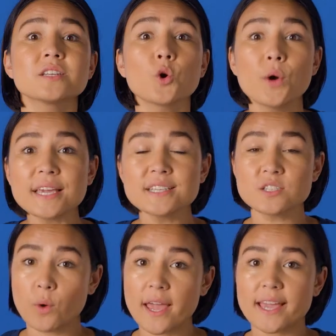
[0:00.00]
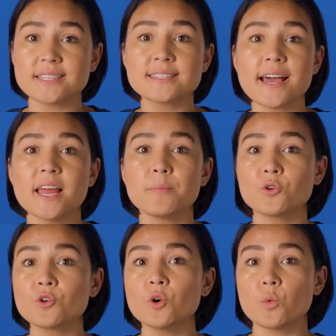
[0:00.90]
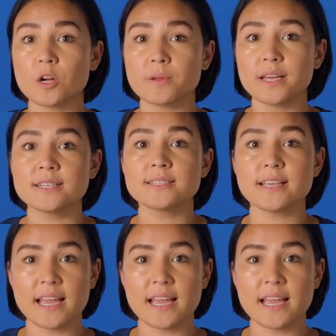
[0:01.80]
The quickest way to set up Google Workspace